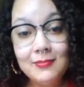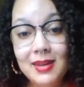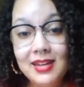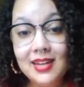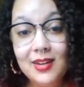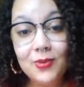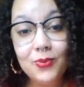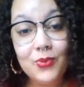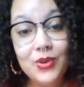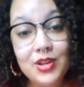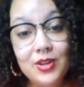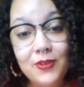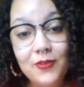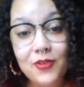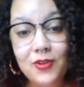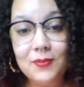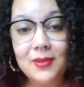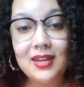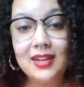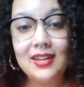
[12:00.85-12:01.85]
make it real
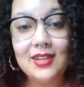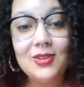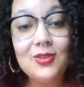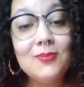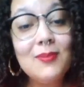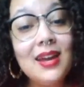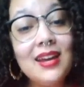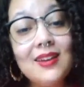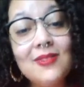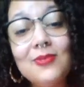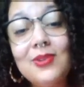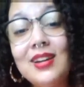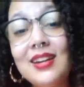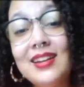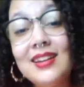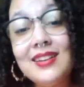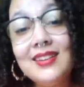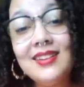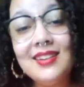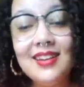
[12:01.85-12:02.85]
for me. You make it
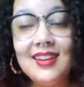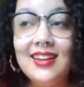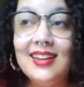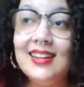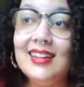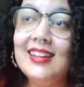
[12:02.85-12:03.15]
real.